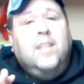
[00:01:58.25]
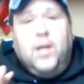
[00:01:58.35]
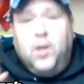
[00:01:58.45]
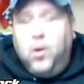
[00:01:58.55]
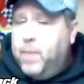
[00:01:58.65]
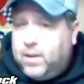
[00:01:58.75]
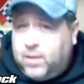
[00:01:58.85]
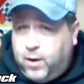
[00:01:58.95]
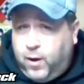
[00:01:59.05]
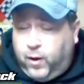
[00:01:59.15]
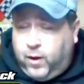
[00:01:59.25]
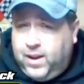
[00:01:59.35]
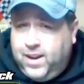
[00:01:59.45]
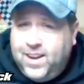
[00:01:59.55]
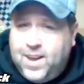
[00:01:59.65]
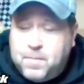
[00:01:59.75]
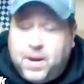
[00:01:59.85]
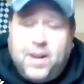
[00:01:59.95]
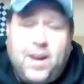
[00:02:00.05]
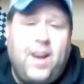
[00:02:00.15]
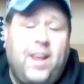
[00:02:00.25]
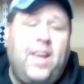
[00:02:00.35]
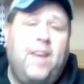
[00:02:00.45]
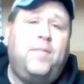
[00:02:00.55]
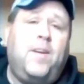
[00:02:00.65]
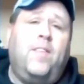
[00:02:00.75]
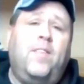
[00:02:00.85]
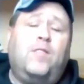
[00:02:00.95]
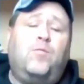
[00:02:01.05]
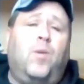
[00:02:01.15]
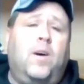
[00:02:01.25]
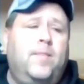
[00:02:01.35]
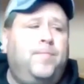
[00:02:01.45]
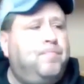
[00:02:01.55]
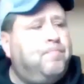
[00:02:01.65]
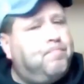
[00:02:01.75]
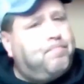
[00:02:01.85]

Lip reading: you make the call. He might have got a gift on this one.